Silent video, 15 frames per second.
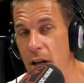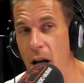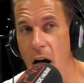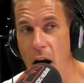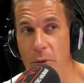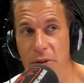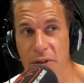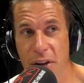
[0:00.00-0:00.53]
Yeah,
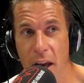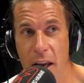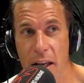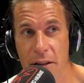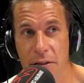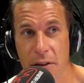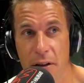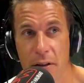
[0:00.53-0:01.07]
I would say
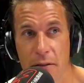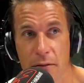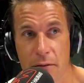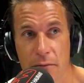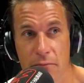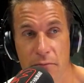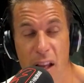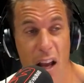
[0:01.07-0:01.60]
he's a...
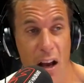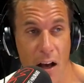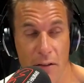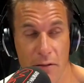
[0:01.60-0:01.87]
Yeah,